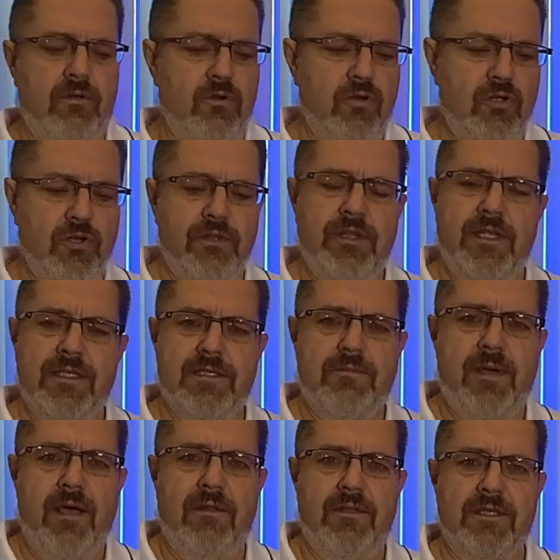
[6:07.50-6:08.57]
good things
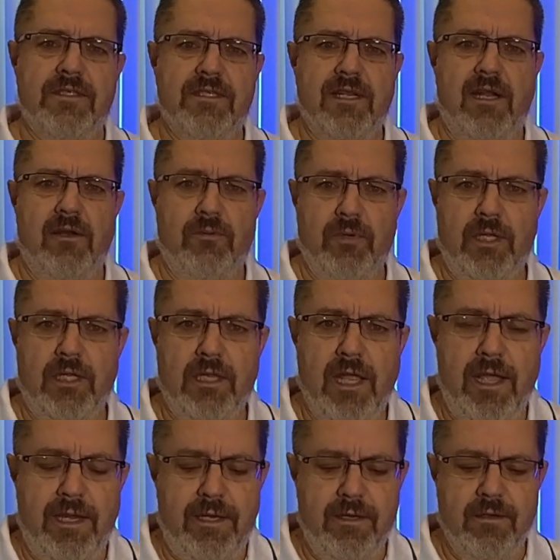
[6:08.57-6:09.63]
about this that I really
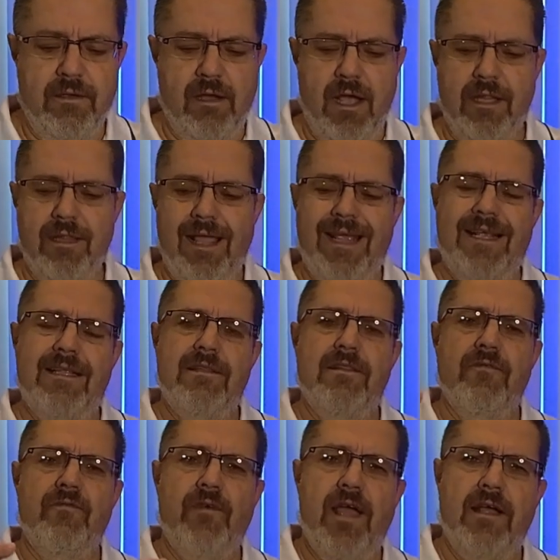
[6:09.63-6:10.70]
like. I like the
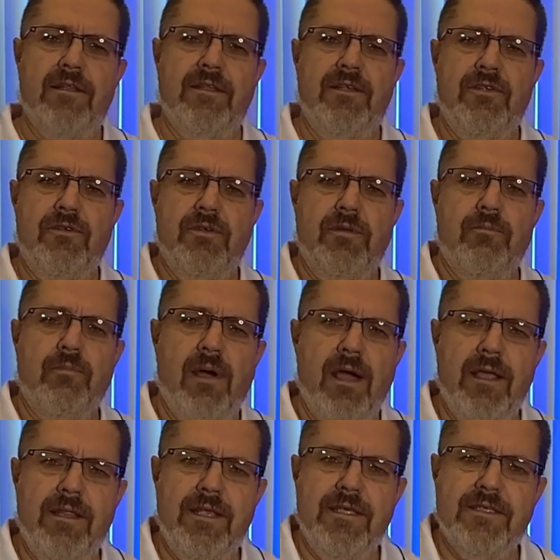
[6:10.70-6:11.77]
fact that you can
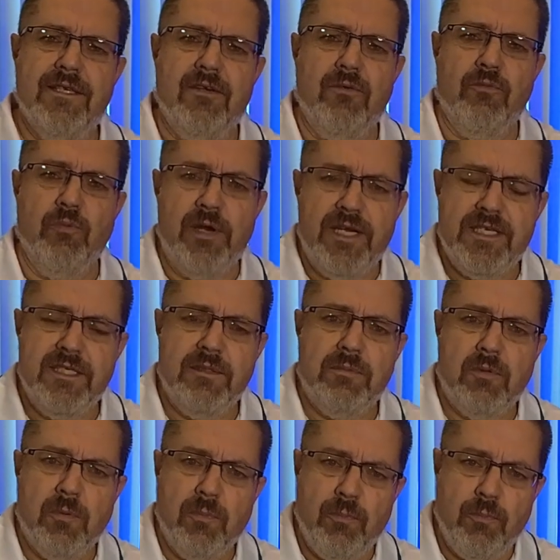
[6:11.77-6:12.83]
buy these at a
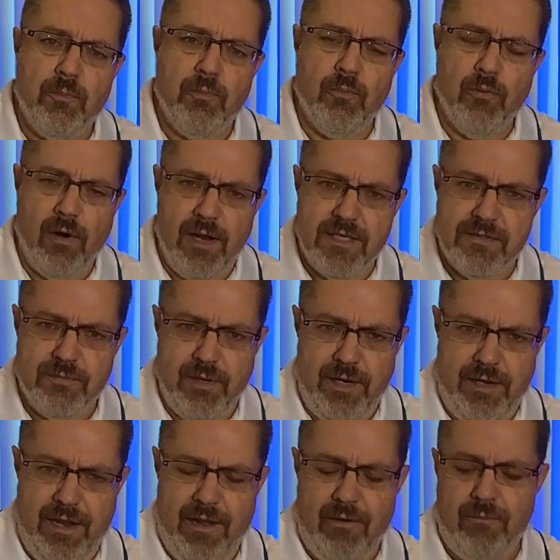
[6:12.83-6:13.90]
reasonable price right
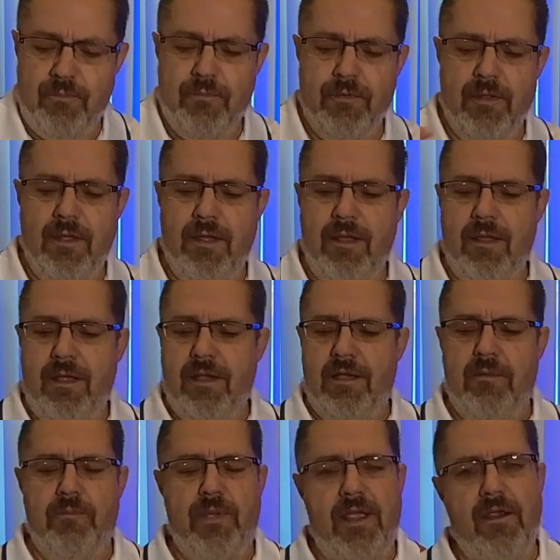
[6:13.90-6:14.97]
now.
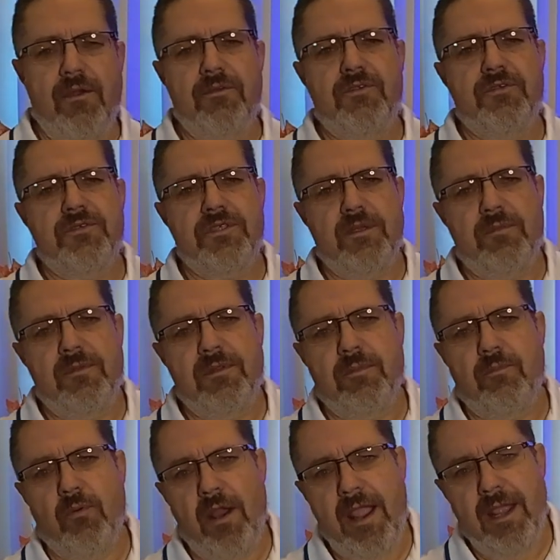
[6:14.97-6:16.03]
Compared to some of the
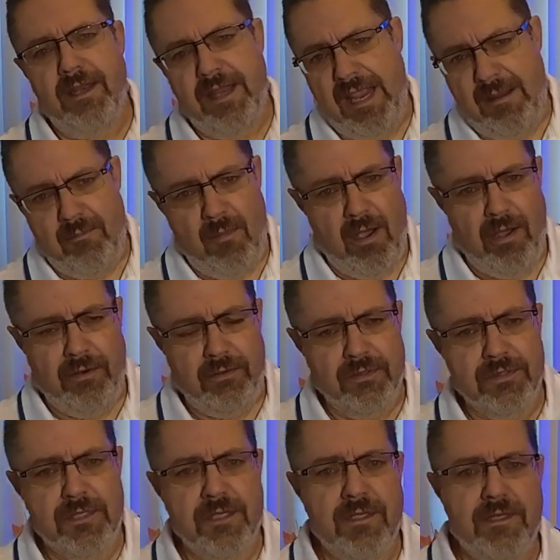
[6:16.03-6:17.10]
brand name
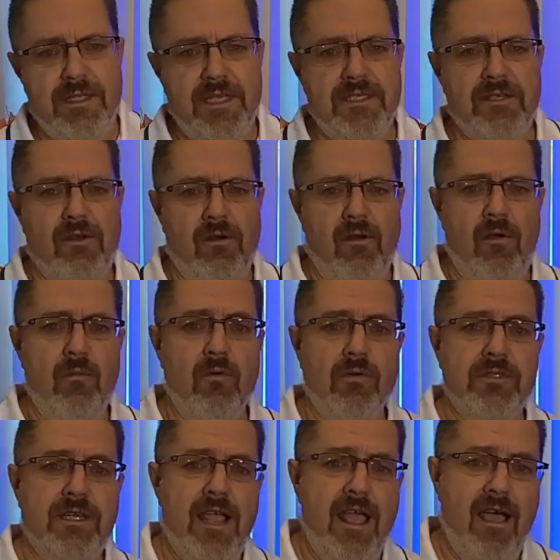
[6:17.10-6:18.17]
models, these are
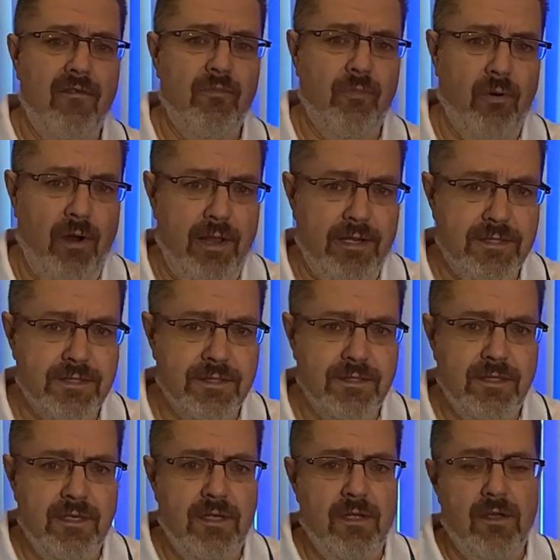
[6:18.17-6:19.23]
almost half price.
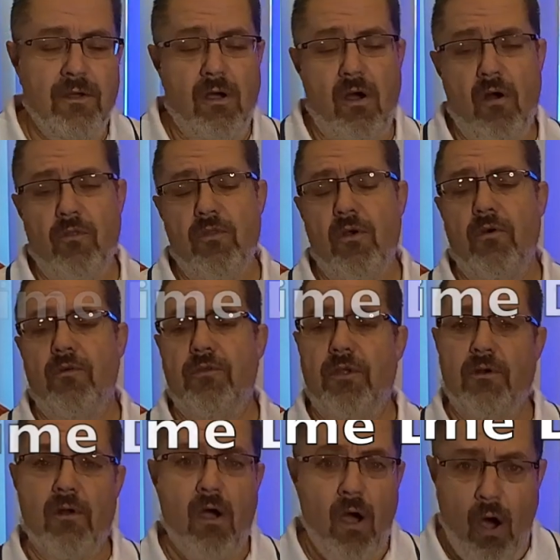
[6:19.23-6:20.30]
Although
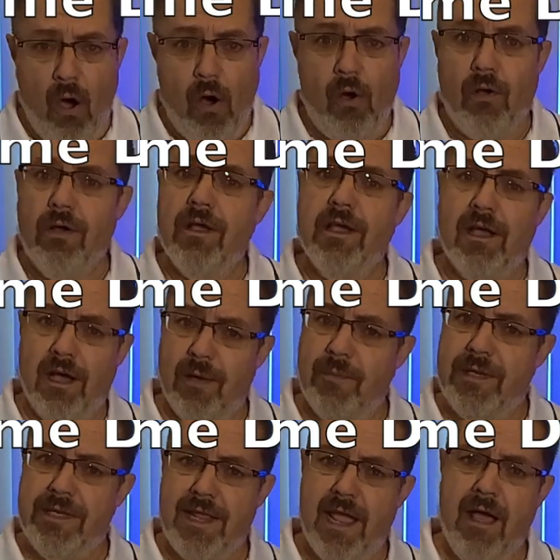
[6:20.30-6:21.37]
they're all
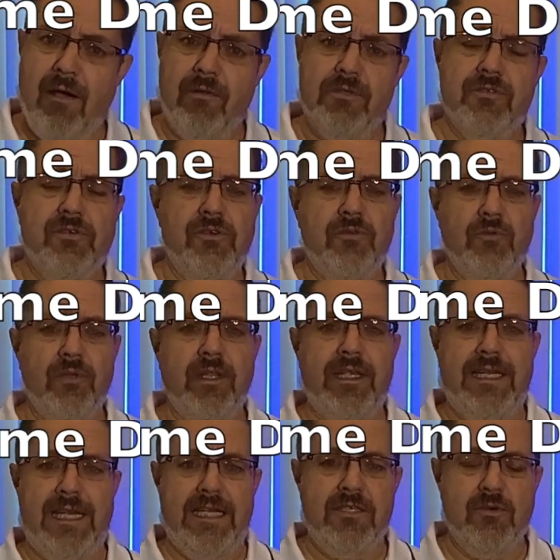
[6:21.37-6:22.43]
coming down, so you really
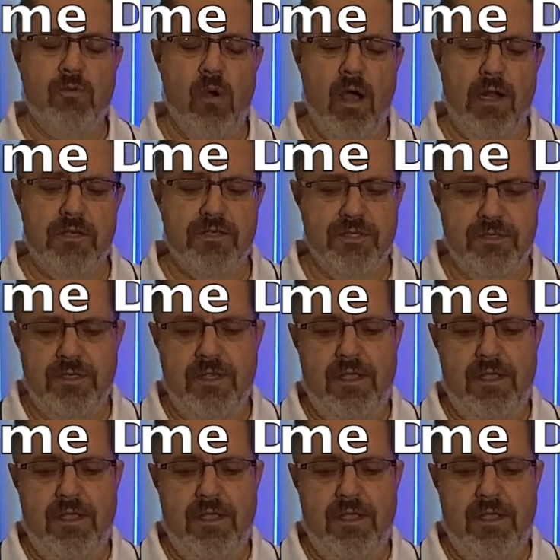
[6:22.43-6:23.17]
need to watch